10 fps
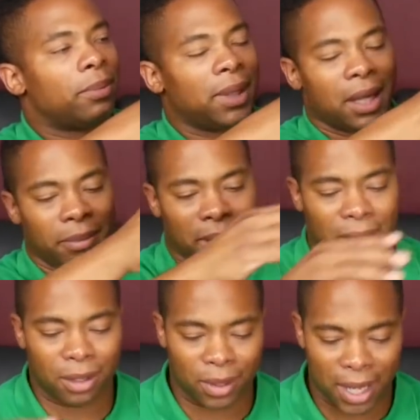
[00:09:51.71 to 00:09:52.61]
but let me
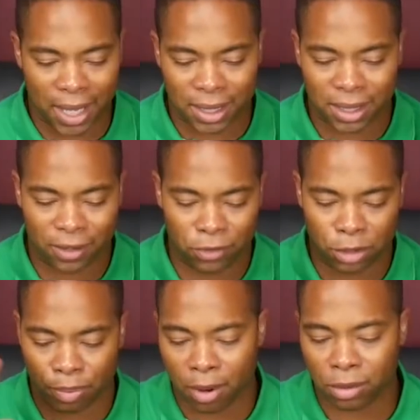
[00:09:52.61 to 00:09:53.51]
go ahead and give you
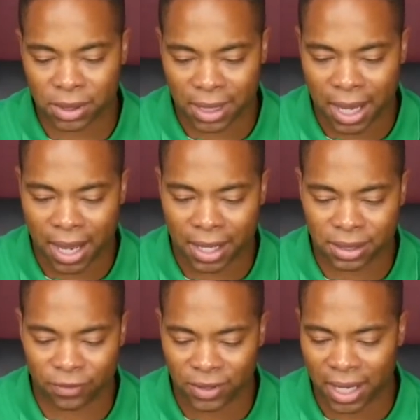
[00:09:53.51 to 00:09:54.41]
the pros and
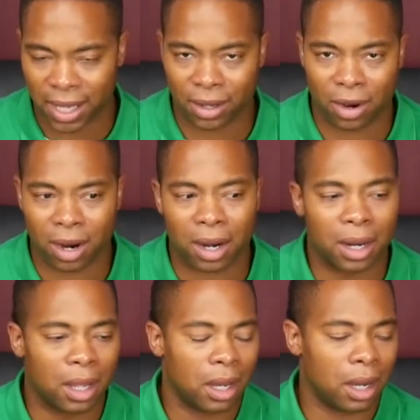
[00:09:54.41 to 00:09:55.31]
cons of an AR
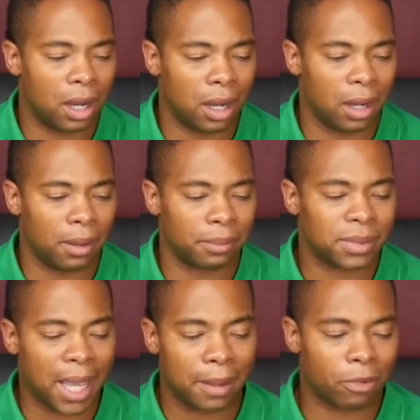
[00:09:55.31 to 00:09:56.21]

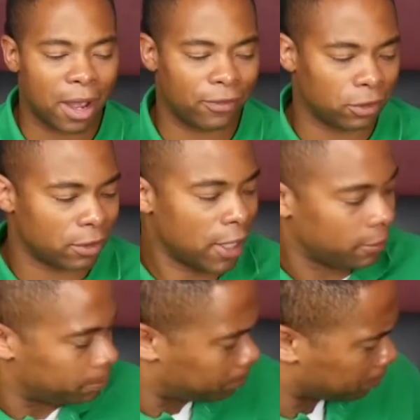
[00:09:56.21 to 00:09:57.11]
type rifle, right?